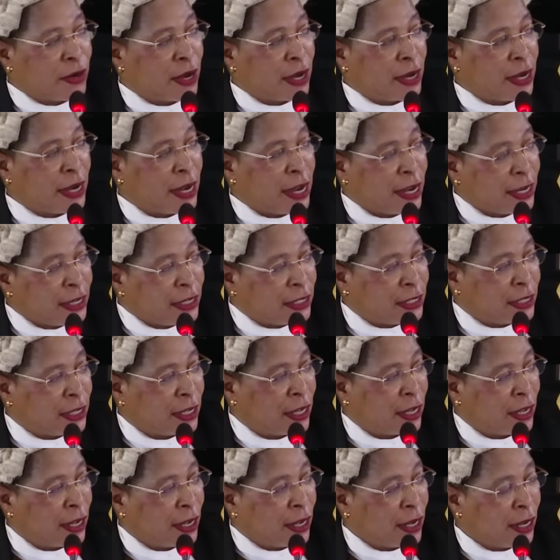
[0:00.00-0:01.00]
the dates,
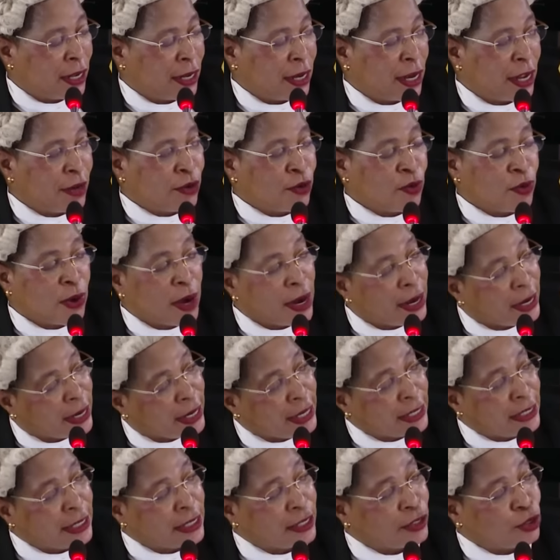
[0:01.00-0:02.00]
that one,
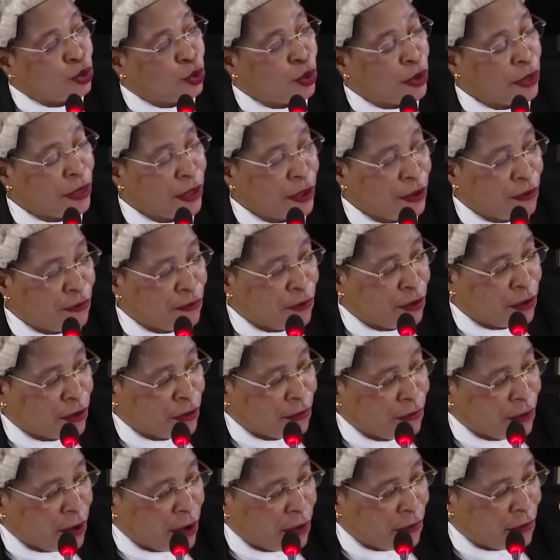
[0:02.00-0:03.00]
it is within
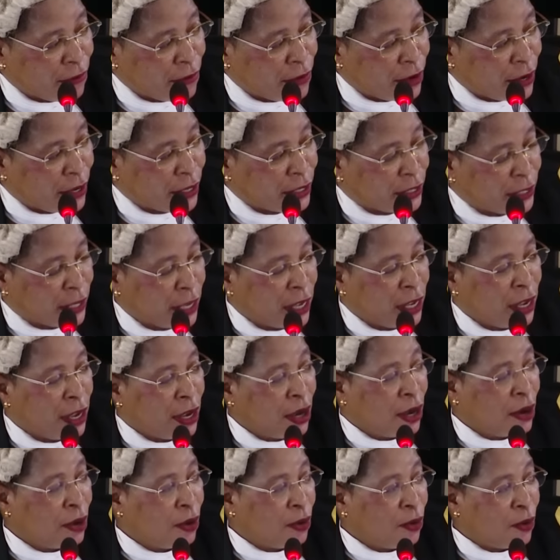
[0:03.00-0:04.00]
45 days.
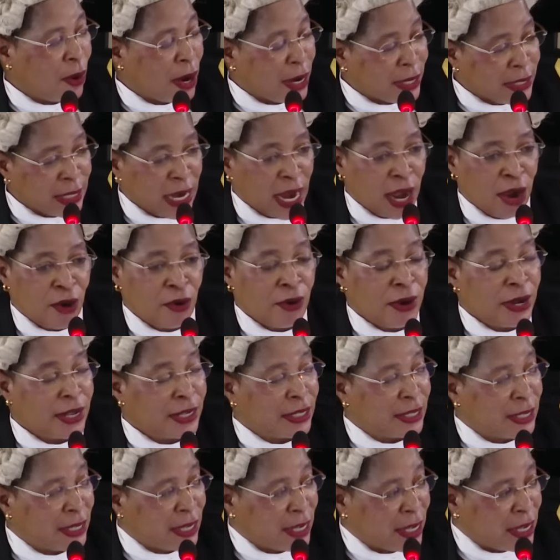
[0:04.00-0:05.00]
What I only
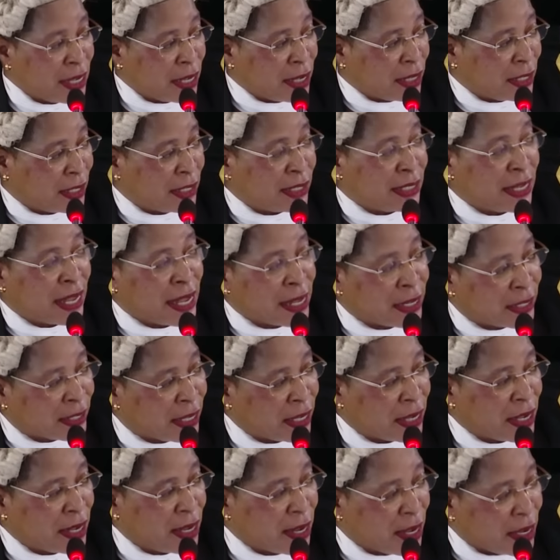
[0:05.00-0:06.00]
see sense
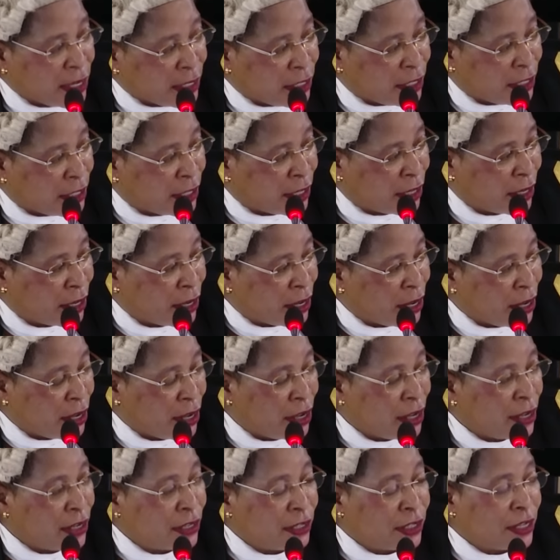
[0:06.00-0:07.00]
in it
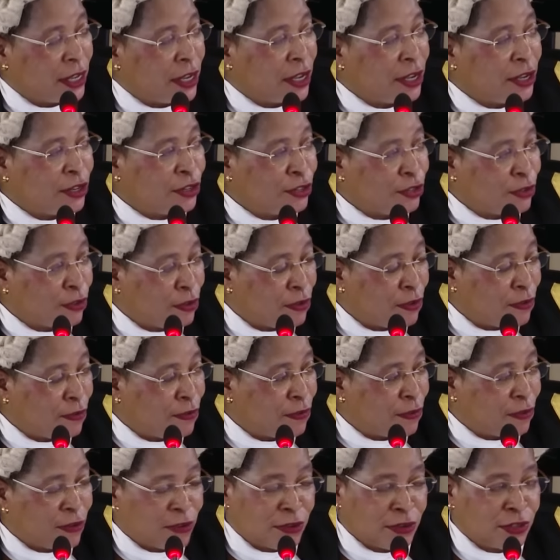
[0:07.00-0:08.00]
is the issue
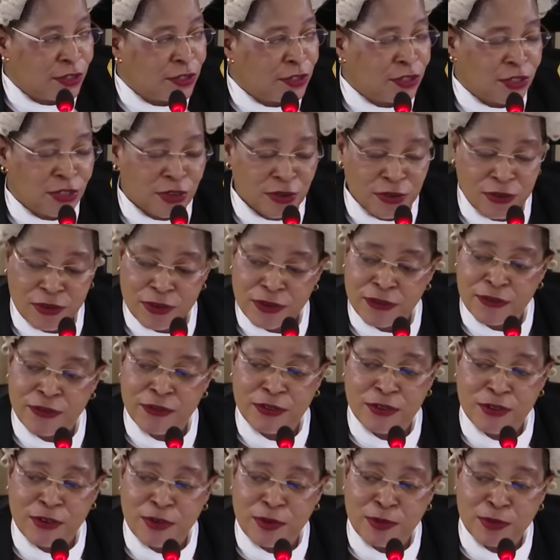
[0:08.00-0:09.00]
of Constitutional
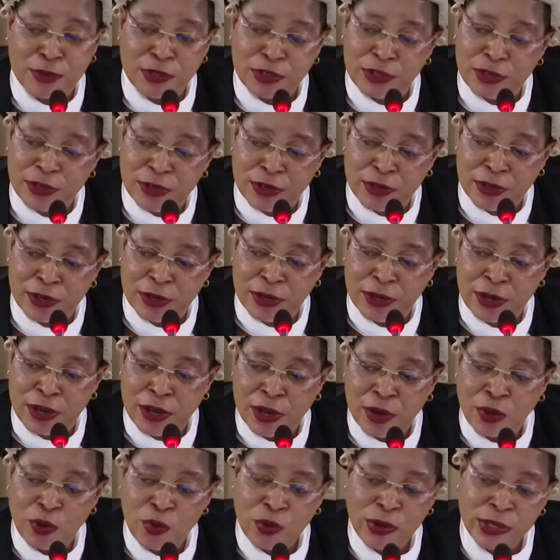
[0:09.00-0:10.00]
Review Commission,
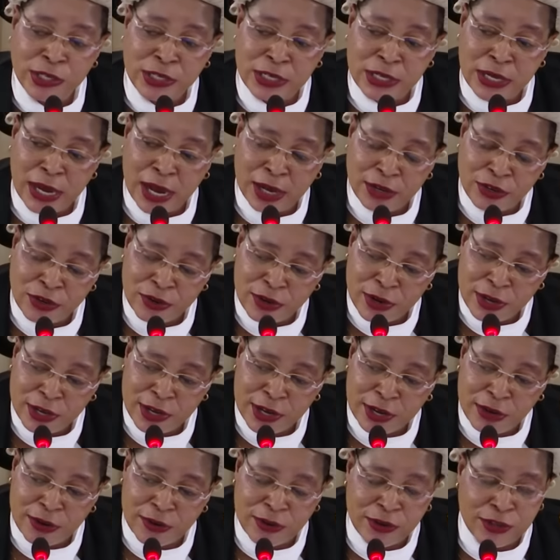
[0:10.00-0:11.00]
which Attorney
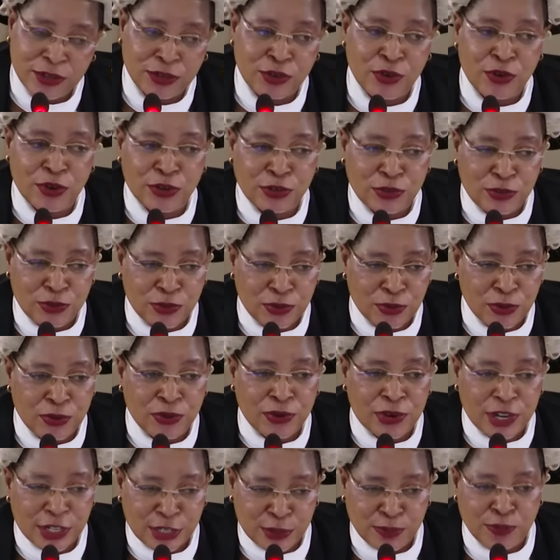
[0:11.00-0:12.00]
General is going to
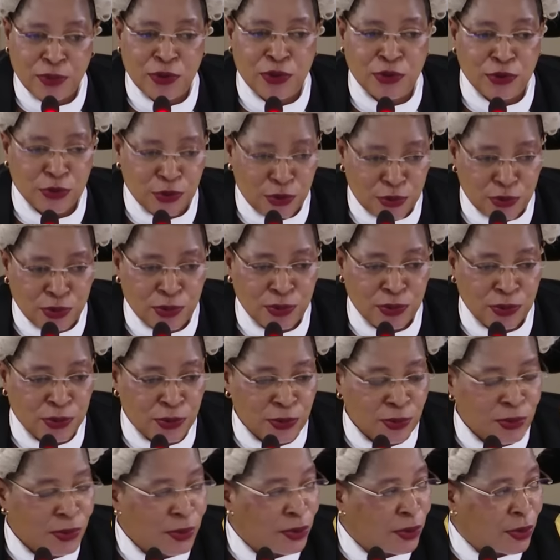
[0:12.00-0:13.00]
respond to.
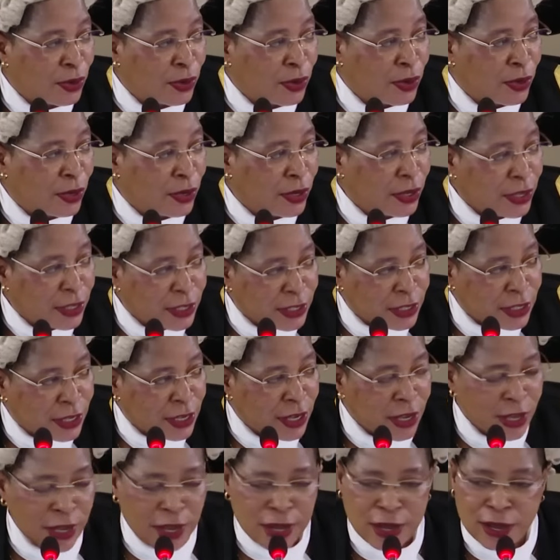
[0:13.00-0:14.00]
Is he
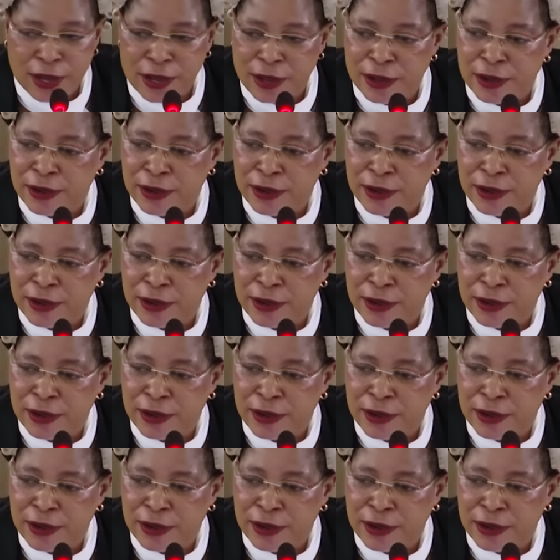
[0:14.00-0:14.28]
here?